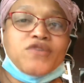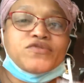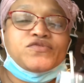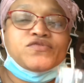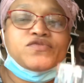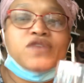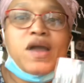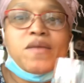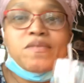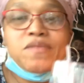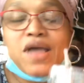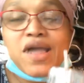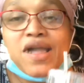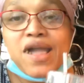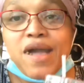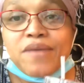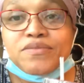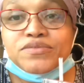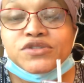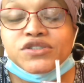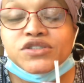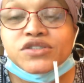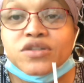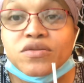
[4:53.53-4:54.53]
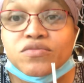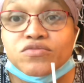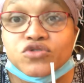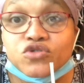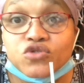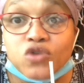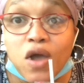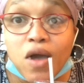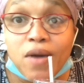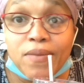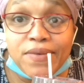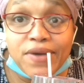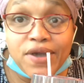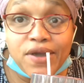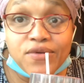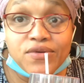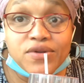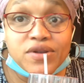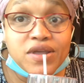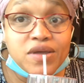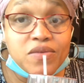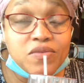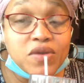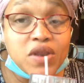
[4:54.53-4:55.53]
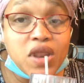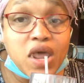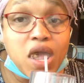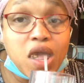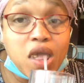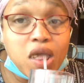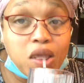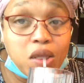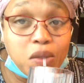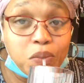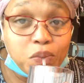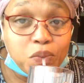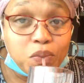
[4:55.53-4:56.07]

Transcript: Family, I got me some strawberry lemonade.